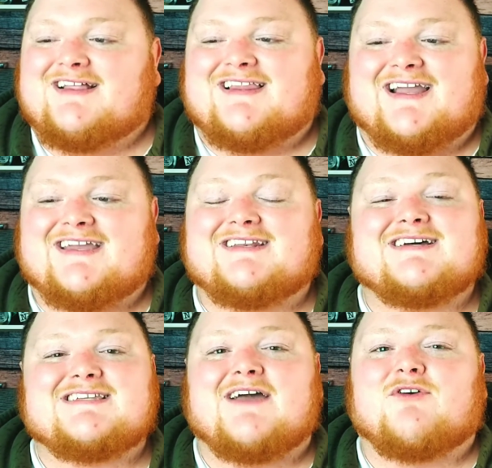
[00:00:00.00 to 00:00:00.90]
Like it
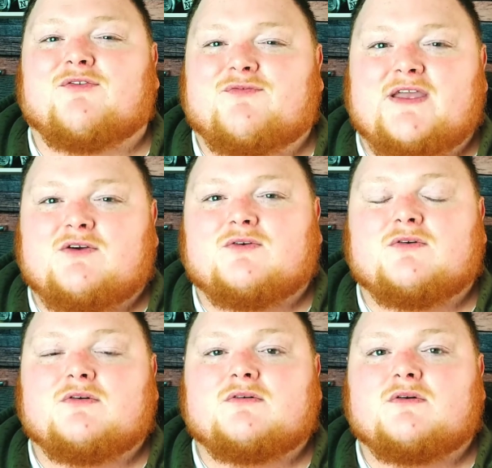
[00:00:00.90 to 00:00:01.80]
does have a
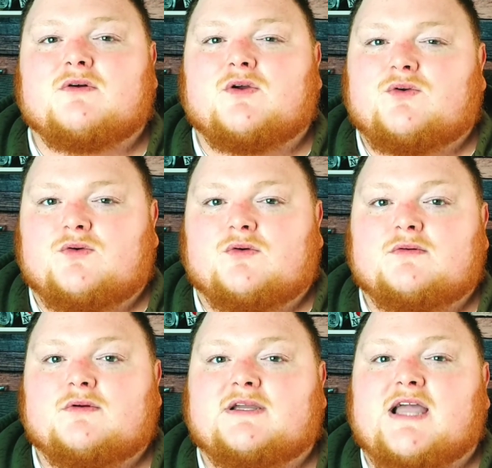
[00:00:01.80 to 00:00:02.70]
fecal oud,
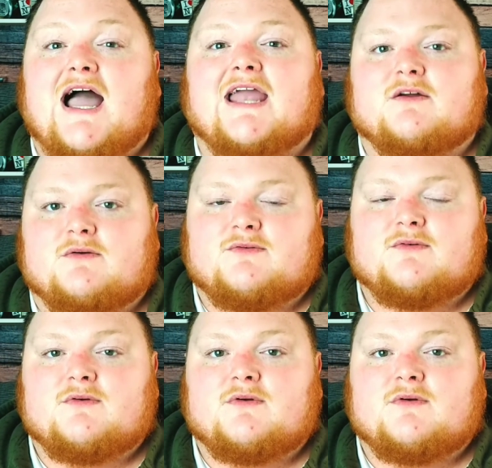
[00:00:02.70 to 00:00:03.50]
kind of.